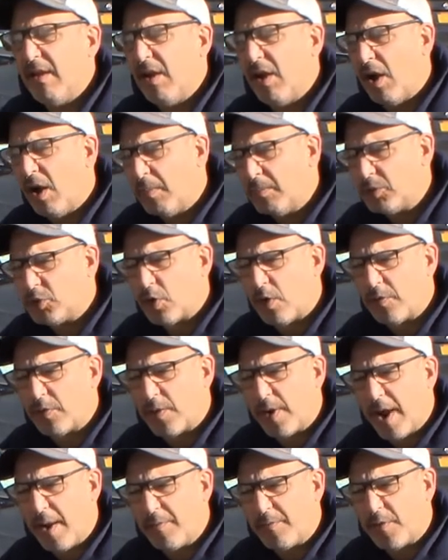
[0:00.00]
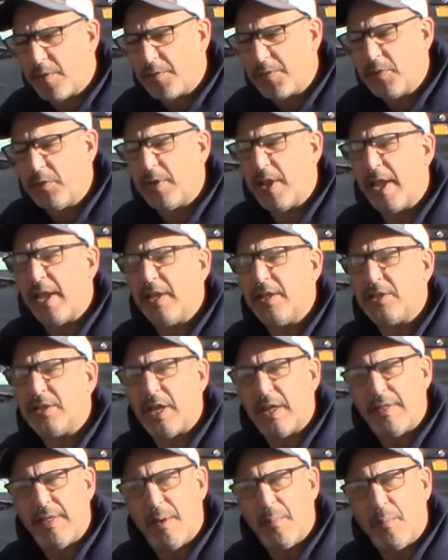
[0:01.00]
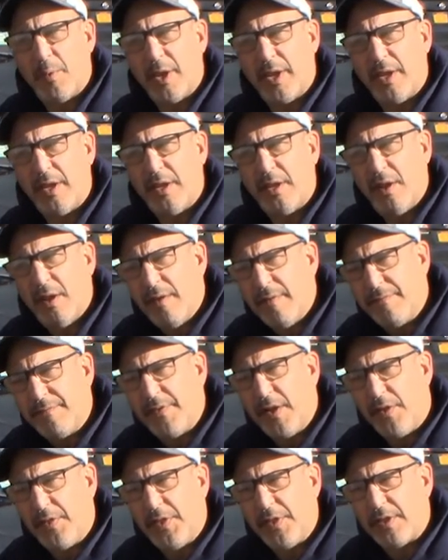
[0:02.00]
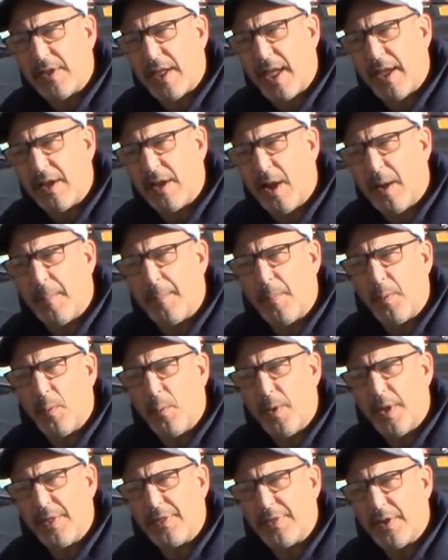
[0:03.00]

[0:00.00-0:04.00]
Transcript: um, drove it around for a few days, and then we filled the tank up with